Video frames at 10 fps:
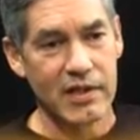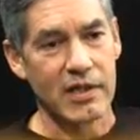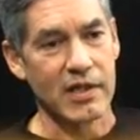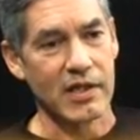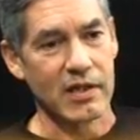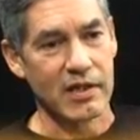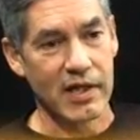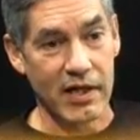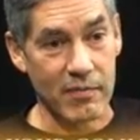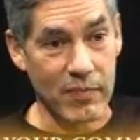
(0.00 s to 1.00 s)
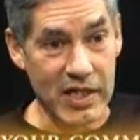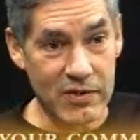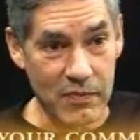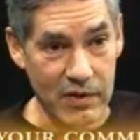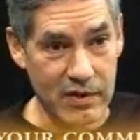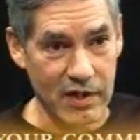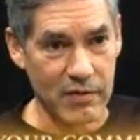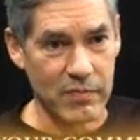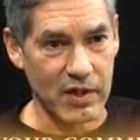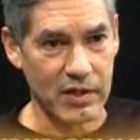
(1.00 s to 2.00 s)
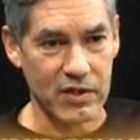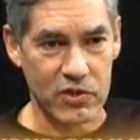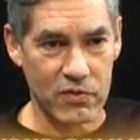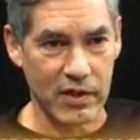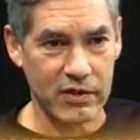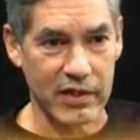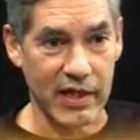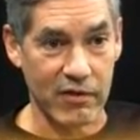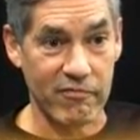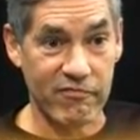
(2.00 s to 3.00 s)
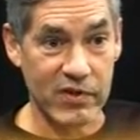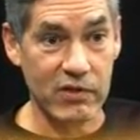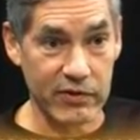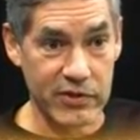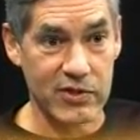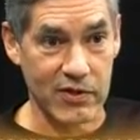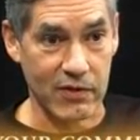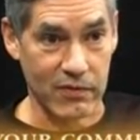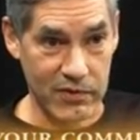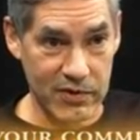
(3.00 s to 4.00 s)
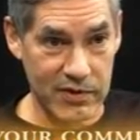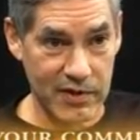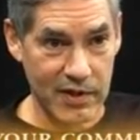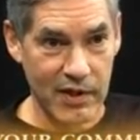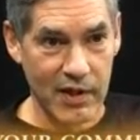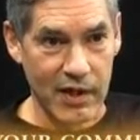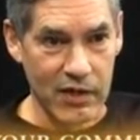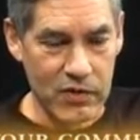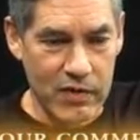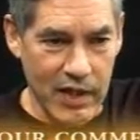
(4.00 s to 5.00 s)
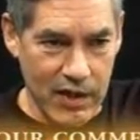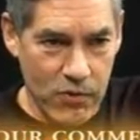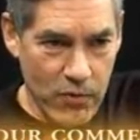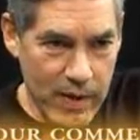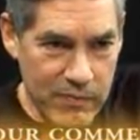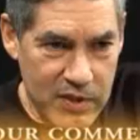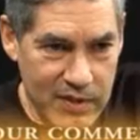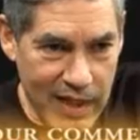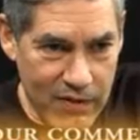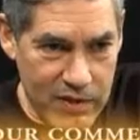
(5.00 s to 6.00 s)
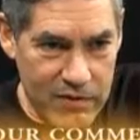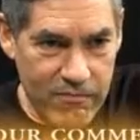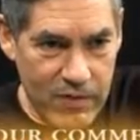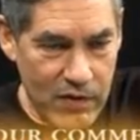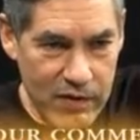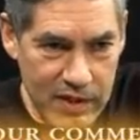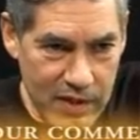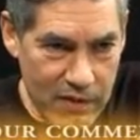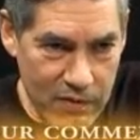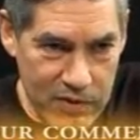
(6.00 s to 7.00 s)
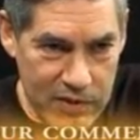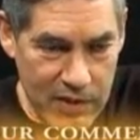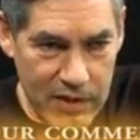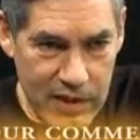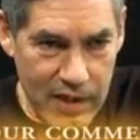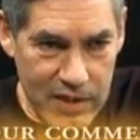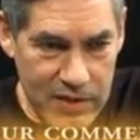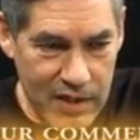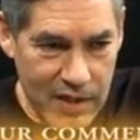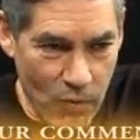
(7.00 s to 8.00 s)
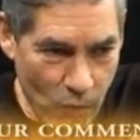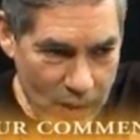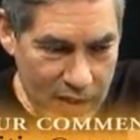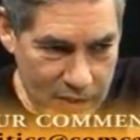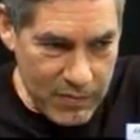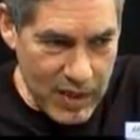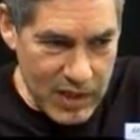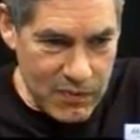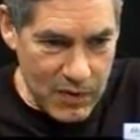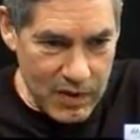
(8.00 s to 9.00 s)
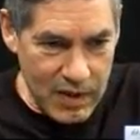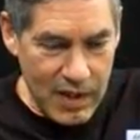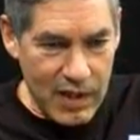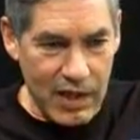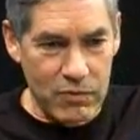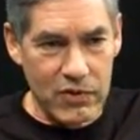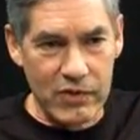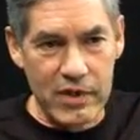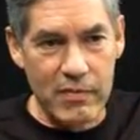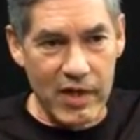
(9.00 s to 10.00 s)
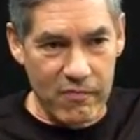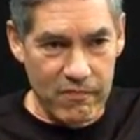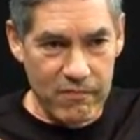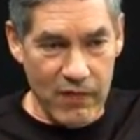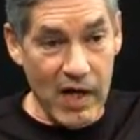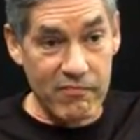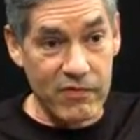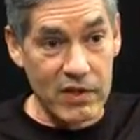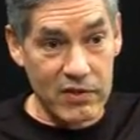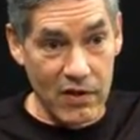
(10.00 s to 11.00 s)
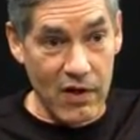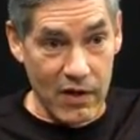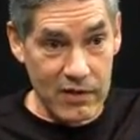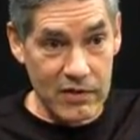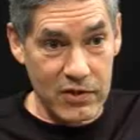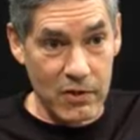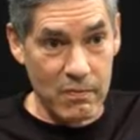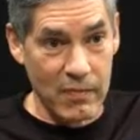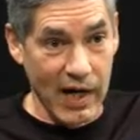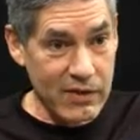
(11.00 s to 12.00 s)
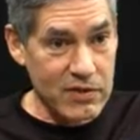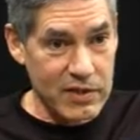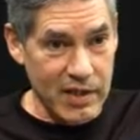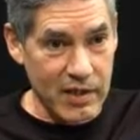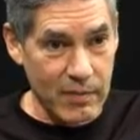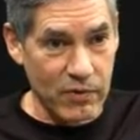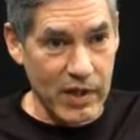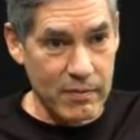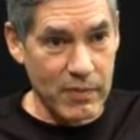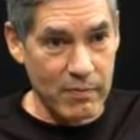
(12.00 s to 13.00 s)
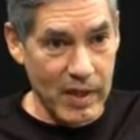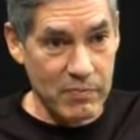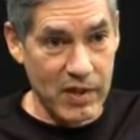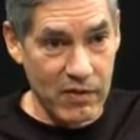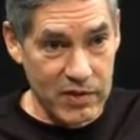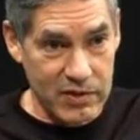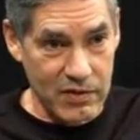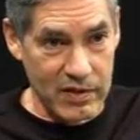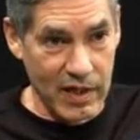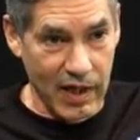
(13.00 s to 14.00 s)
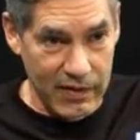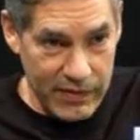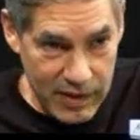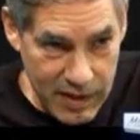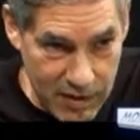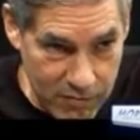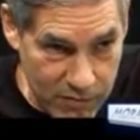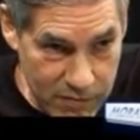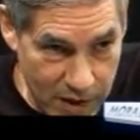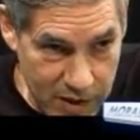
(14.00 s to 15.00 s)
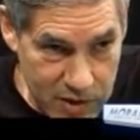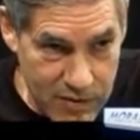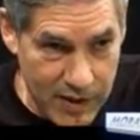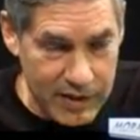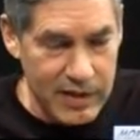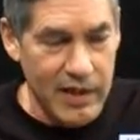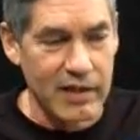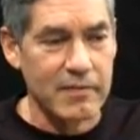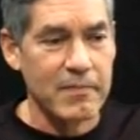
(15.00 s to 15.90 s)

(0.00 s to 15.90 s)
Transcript: and it had a basement that had been constructed out of field stones, and you kind of crept down this very narrow staircase, went into the basement, and it was only about 5 feet tall, so I could stand upright, but my parents could not. They kind of hunched like that.